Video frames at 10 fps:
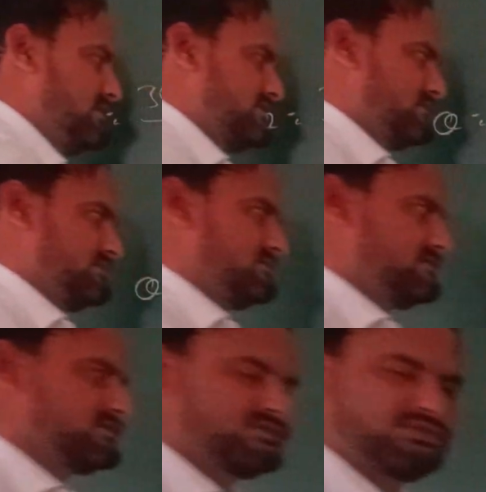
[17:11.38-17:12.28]
Yes.
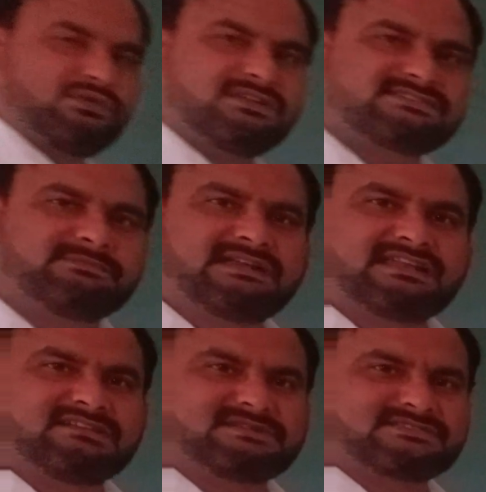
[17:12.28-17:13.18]
So total
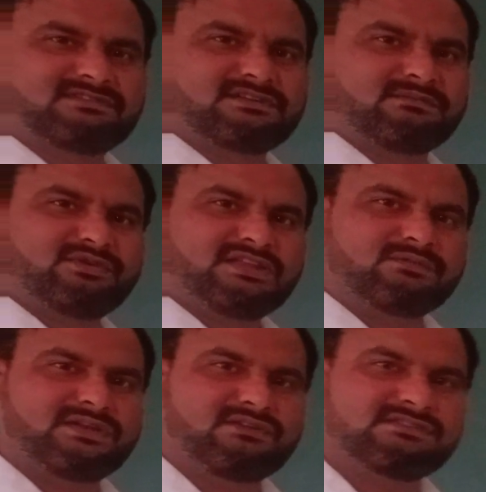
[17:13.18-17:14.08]
symmetry elements for ammonia
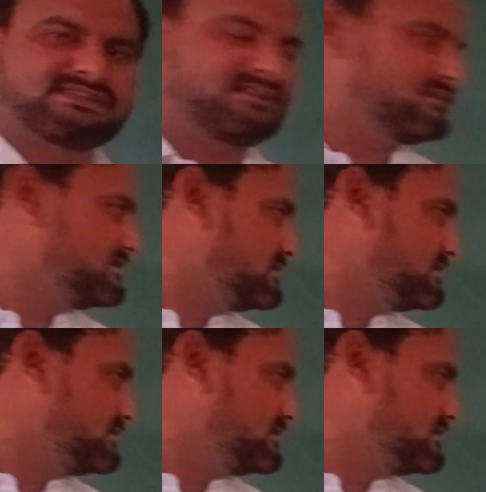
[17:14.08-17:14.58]
molecules are